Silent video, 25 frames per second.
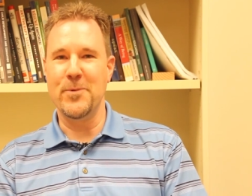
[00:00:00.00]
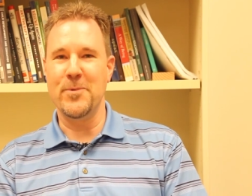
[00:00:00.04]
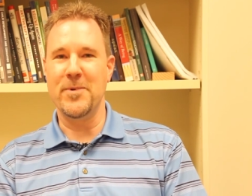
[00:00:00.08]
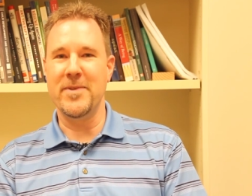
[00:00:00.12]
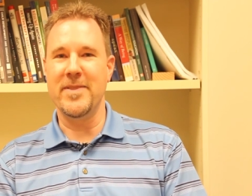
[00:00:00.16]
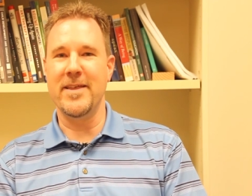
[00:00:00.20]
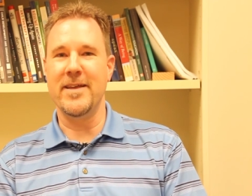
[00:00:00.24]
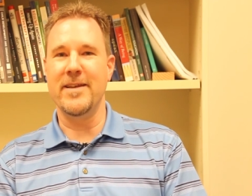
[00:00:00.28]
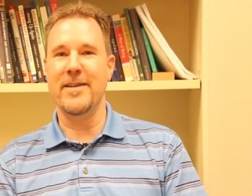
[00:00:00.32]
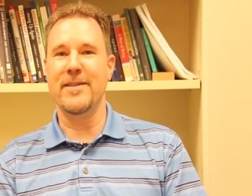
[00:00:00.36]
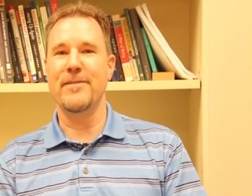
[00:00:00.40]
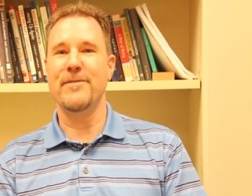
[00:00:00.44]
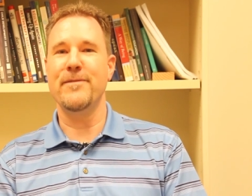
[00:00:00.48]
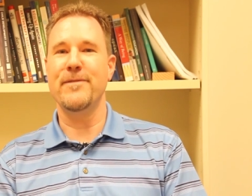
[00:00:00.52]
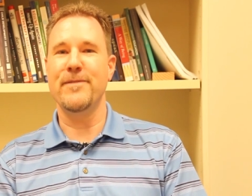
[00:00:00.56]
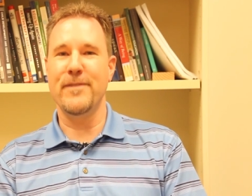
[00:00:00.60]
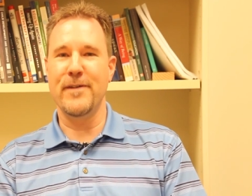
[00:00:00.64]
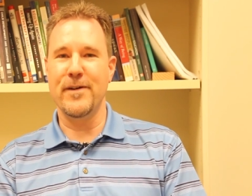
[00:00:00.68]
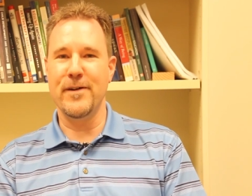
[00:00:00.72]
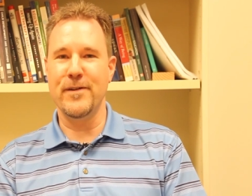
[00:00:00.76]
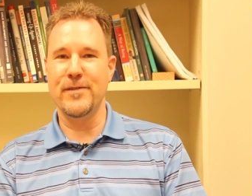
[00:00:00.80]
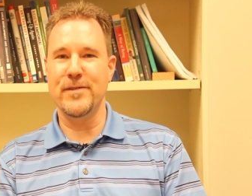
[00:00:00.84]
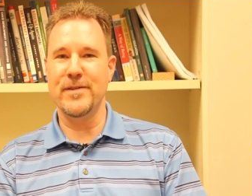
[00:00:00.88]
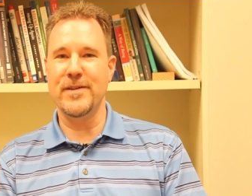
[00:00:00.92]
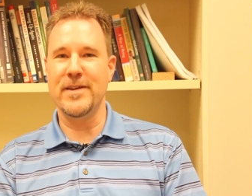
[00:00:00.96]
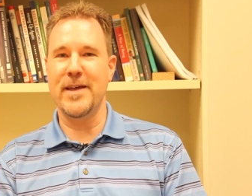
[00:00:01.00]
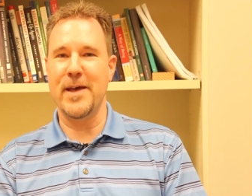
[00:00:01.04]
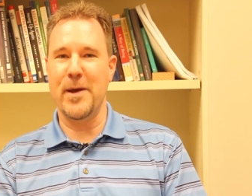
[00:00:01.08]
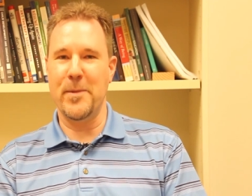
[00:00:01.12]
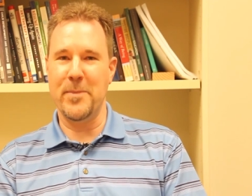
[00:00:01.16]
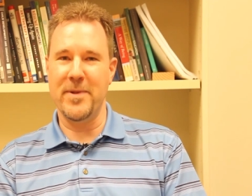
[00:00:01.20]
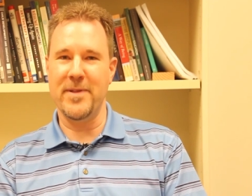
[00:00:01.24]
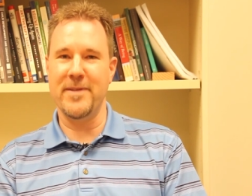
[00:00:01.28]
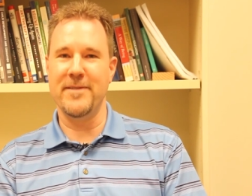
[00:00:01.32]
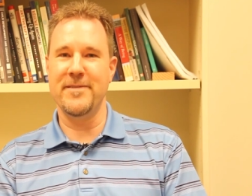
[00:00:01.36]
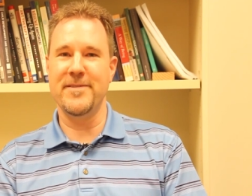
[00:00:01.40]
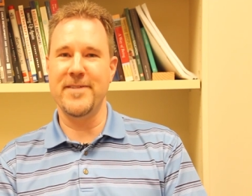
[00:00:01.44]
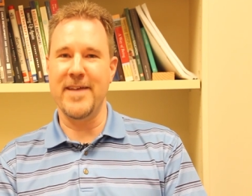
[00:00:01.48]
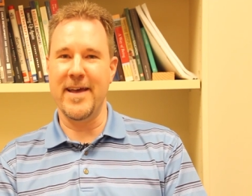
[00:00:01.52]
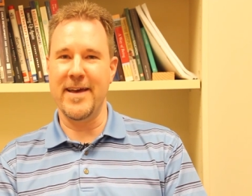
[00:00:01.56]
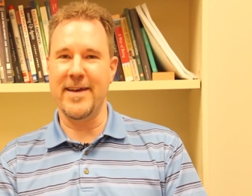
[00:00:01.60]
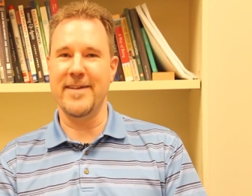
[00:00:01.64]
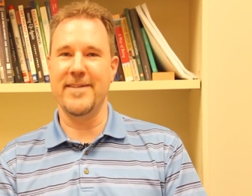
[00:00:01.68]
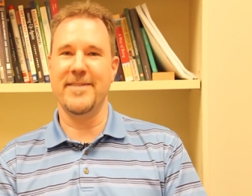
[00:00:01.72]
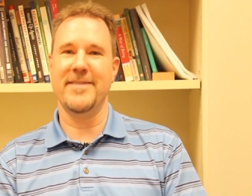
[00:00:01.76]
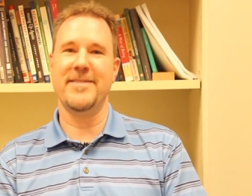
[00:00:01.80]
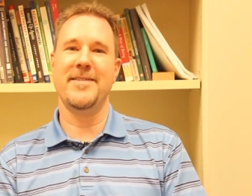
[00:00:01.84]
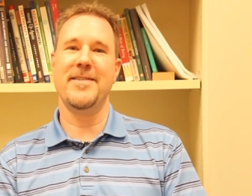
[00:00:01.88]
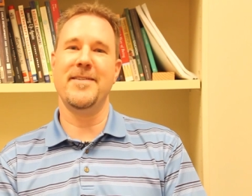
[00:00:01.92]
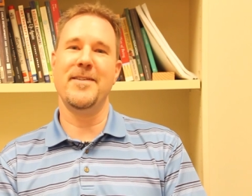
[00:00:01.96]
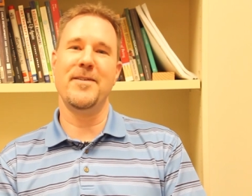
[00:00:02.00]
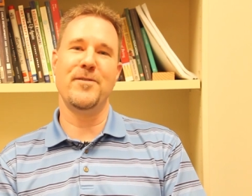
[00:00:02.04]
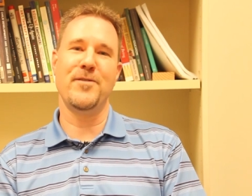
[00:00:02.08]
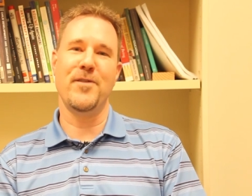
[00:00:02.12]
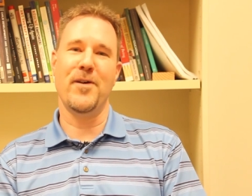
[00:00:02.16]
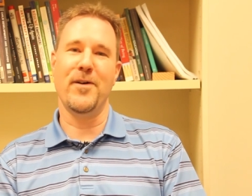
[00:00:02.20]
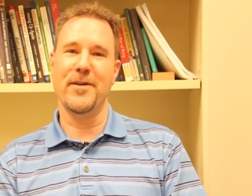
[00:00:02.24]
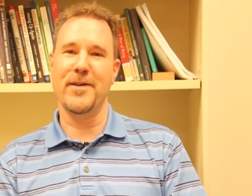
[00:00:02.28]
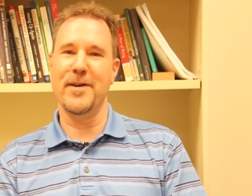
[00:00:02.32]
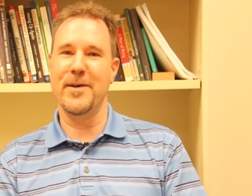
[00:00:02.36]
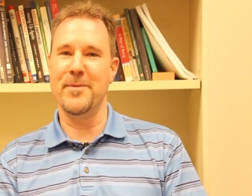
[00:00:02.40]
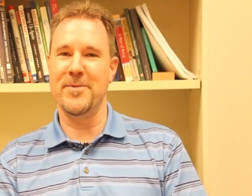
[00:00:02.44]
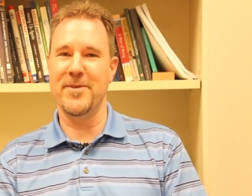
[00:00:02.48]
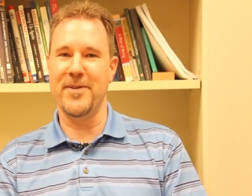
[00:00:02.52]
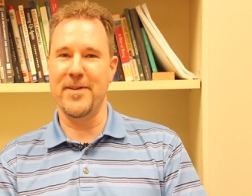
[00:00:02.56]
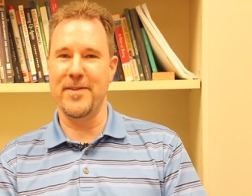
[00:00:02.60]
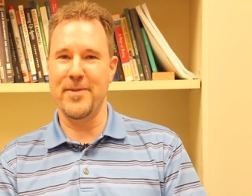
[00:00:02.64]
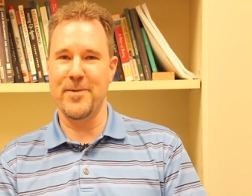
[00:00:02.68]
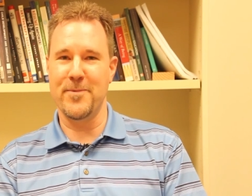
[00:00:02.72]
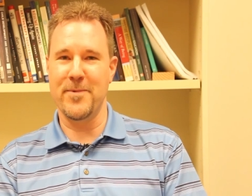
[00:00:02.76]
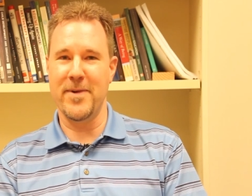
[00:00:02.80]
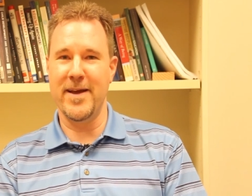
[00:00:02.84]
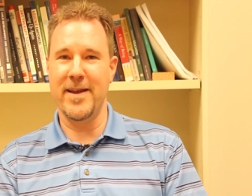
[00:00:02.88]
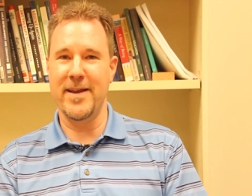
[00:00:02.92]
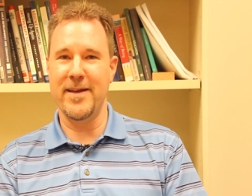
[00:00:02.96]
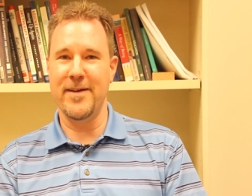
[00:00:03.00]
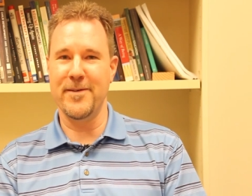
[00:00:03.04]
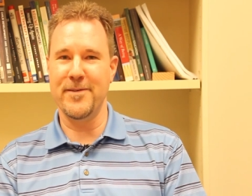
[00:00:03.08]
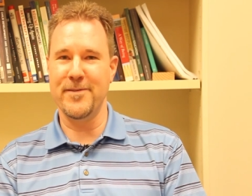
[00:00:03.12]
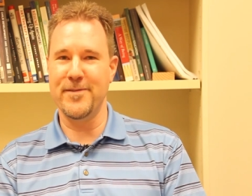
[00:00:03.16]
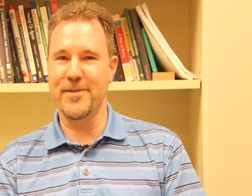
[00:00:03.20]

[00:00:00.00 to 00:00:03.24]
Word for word: within the first couple of seconds the song comes on the radio.